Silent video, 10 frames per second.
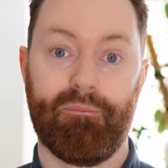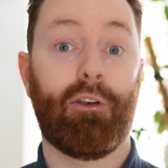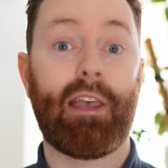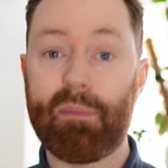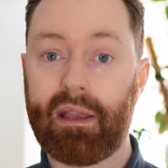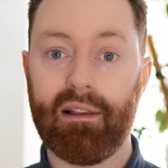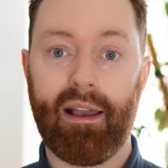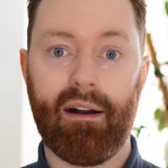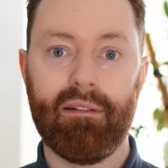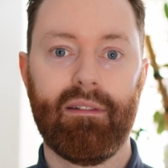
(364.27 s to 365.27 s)
So keep it
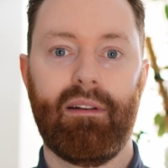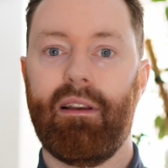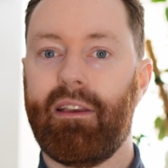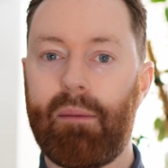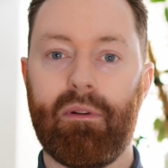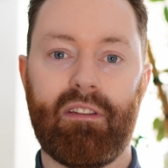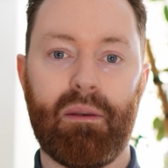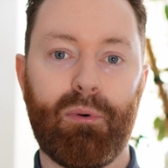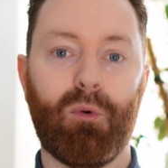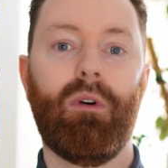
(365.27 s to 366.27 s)
clear, keep it
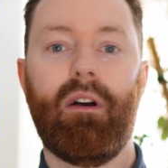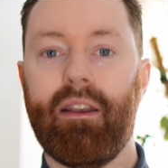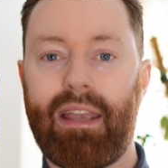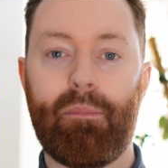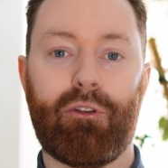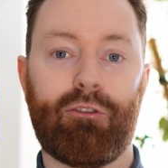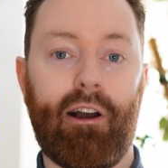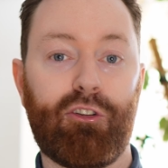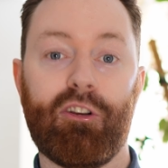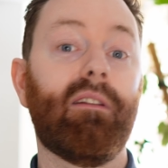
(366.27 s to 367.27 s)
simple, keep it
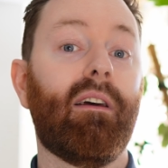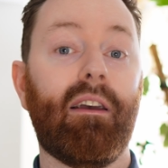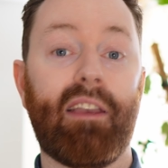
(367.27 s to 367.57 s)
structured,